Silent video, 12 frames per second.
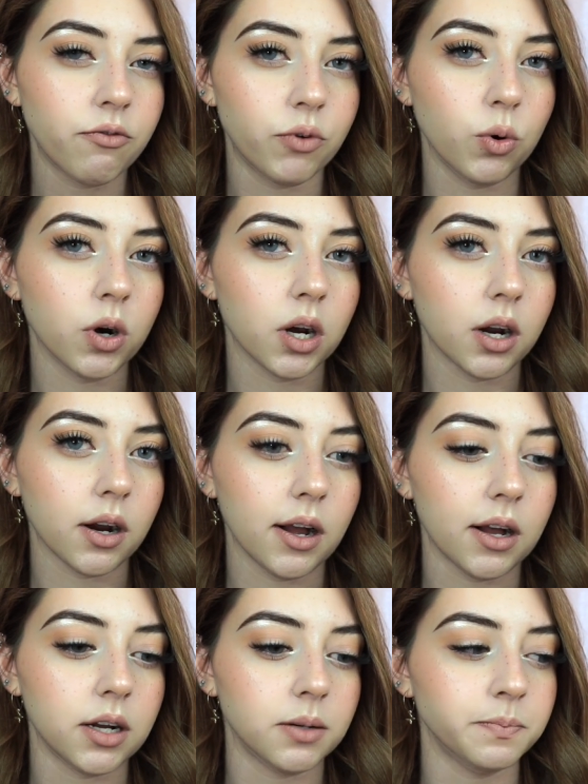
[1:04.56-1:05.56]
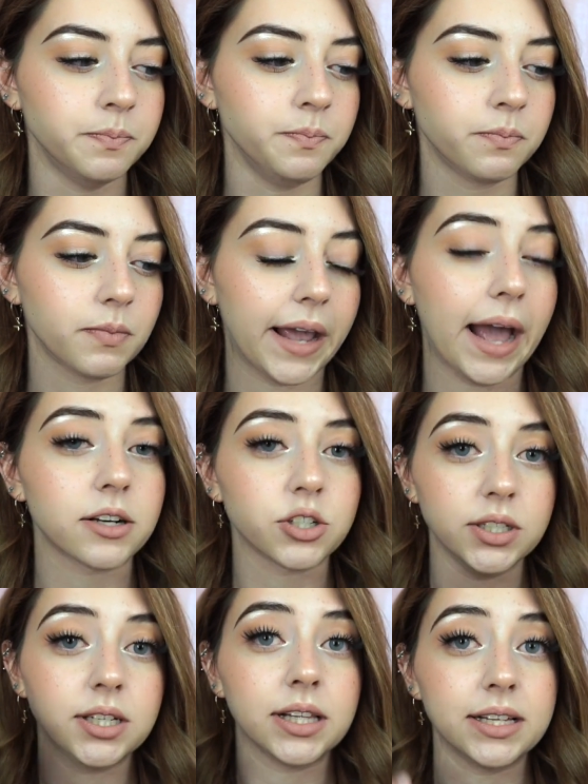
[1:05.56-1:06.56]
for
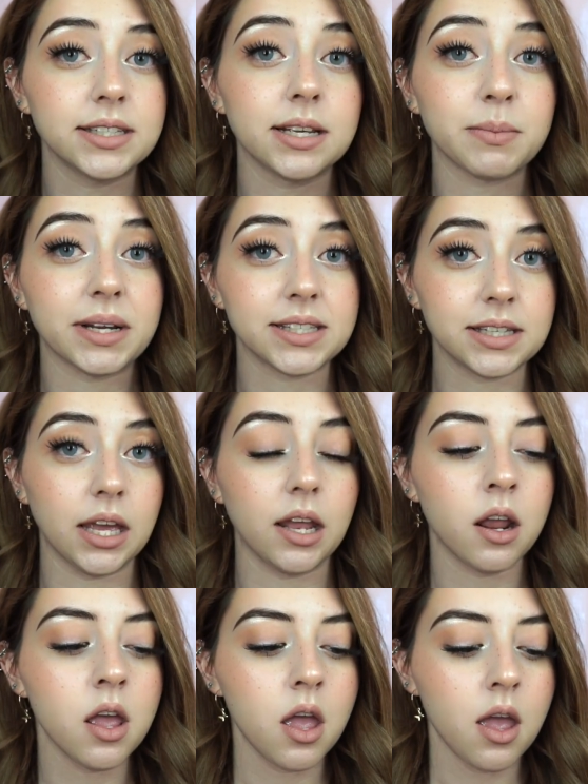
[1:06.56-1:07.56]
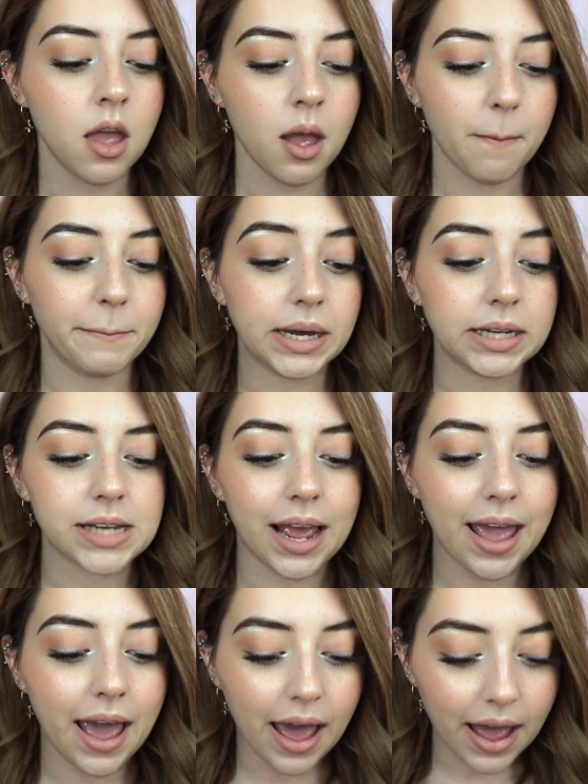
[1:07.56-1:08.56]
actually cleansing my skin, but
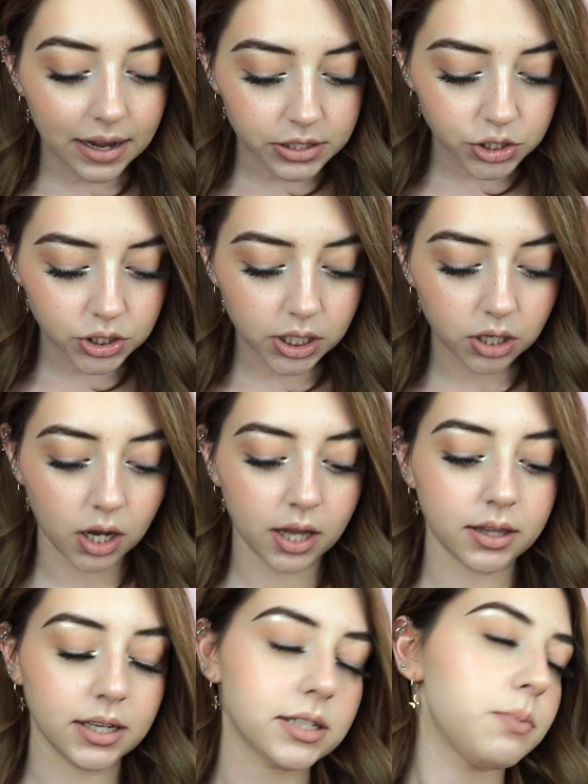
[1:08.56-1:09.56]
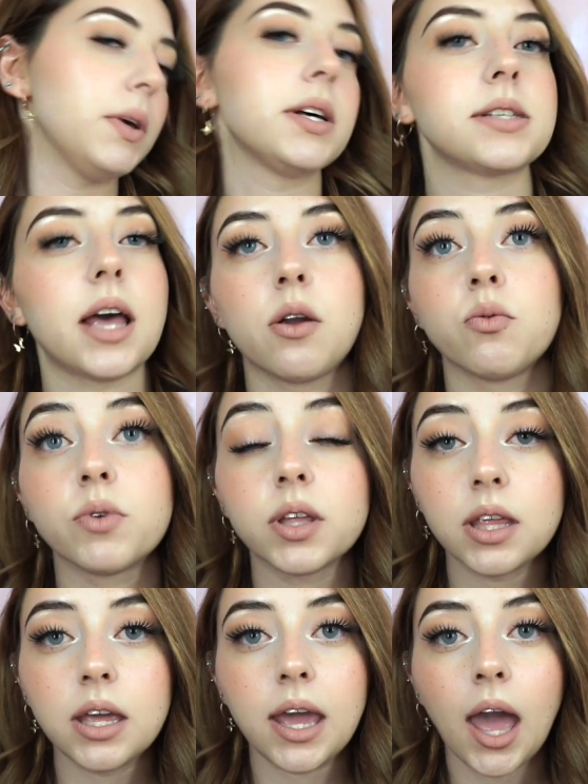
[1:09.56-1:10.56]
I actually got this because I
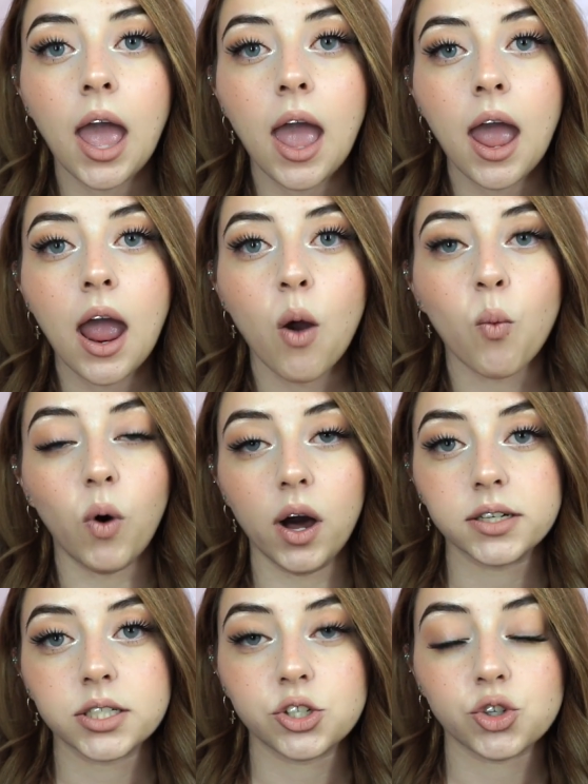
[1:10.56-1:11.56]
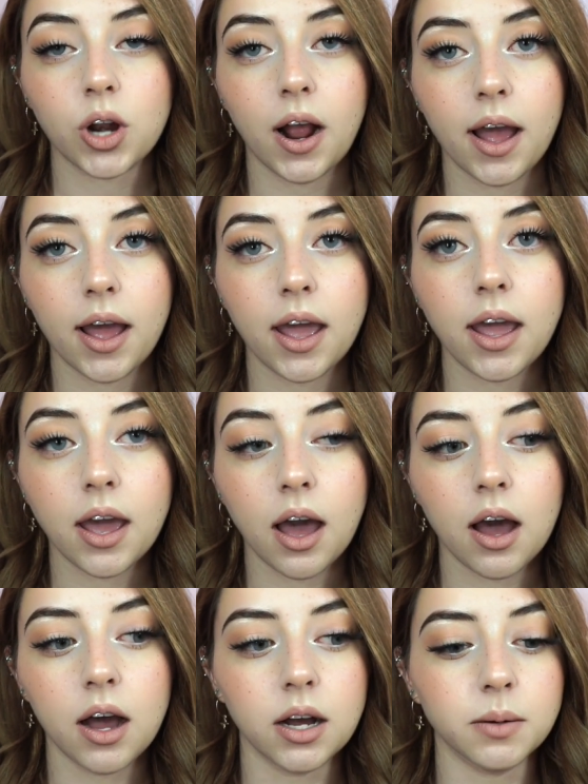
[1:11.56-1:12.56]
really want to try
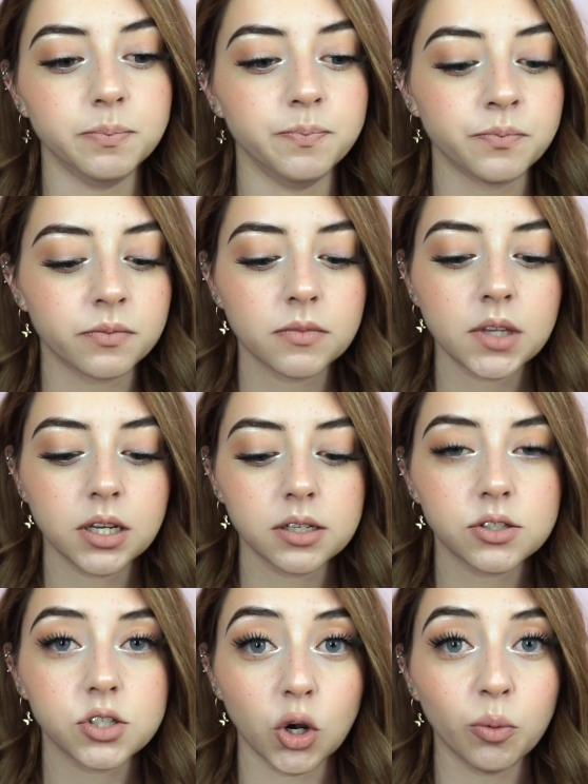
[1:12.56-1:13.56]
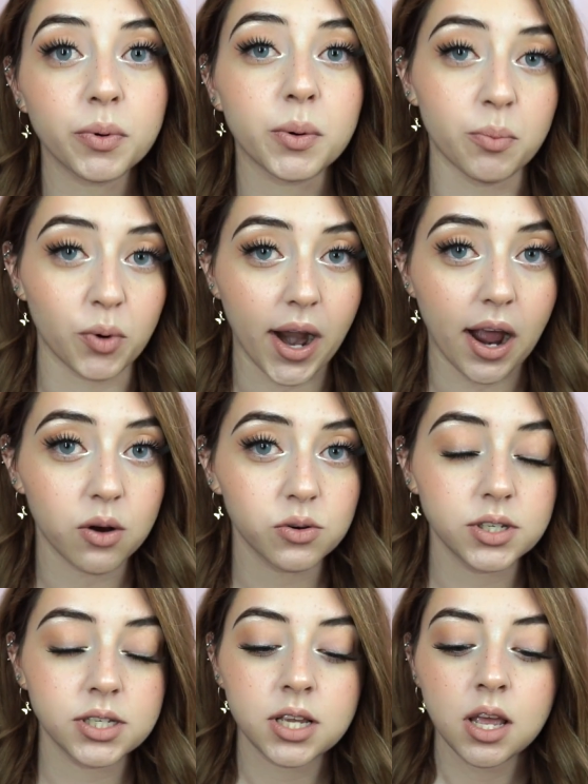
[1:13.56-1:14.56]
soap
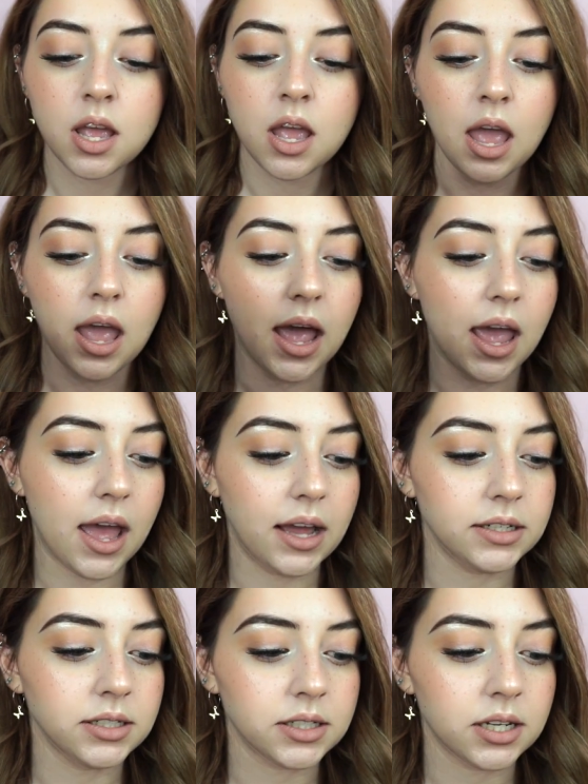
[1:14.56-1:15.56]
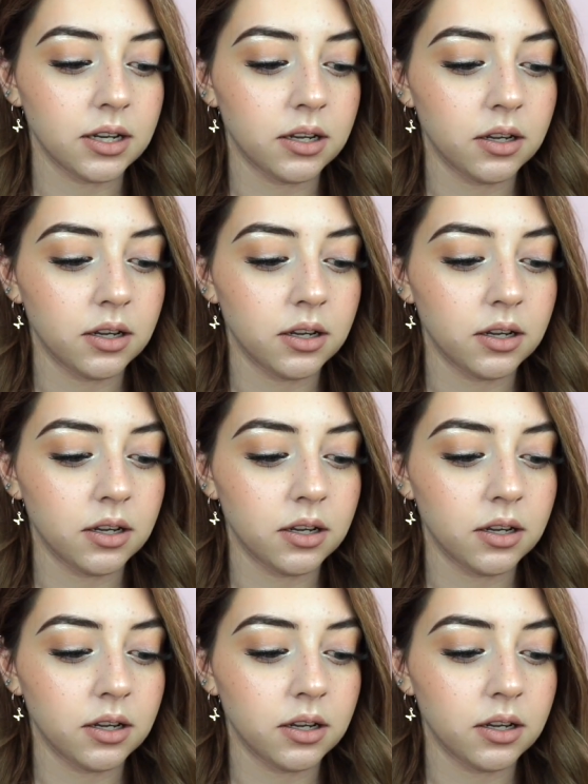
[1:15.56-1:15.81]
brows, and